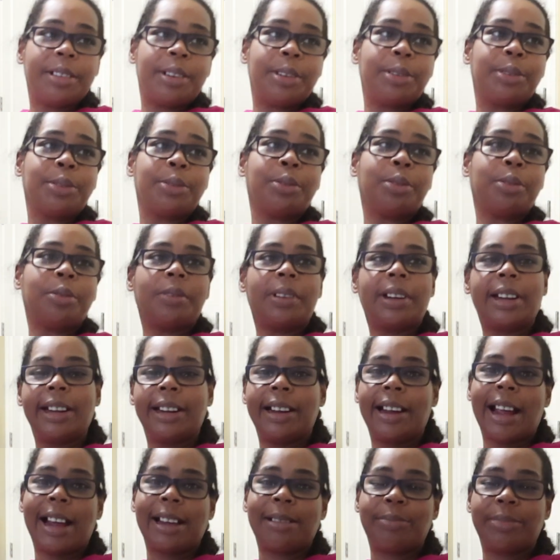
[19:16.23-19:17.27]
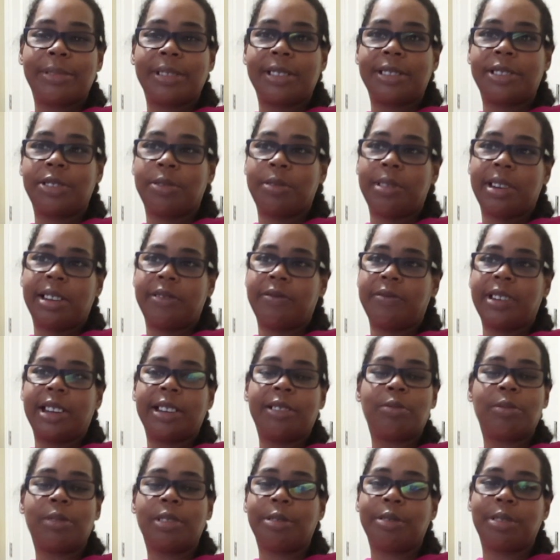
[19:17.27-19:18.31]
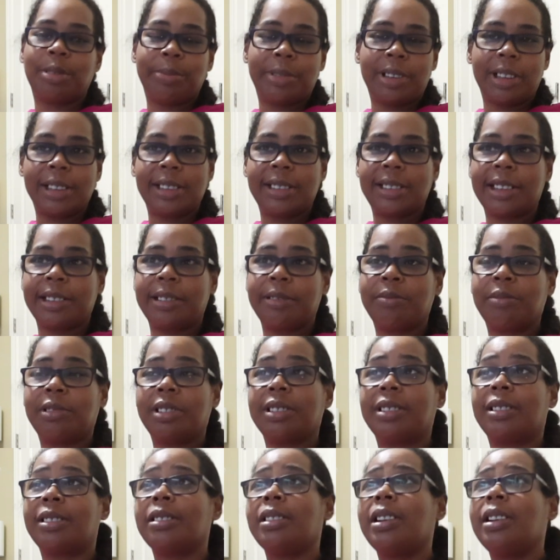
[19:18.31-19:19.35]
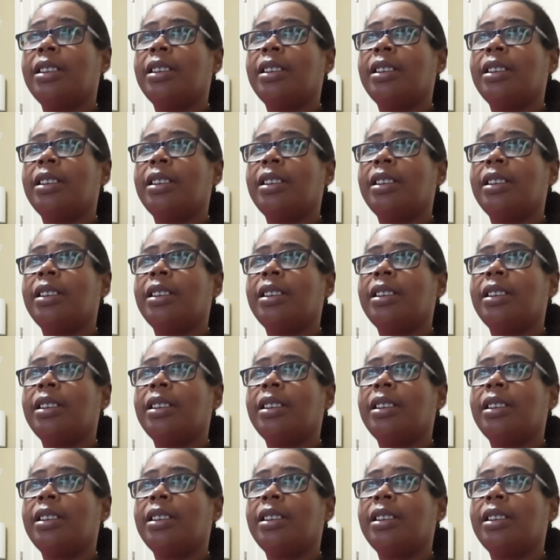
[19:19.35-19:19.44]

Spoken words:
who he happened to have like went on a blind date with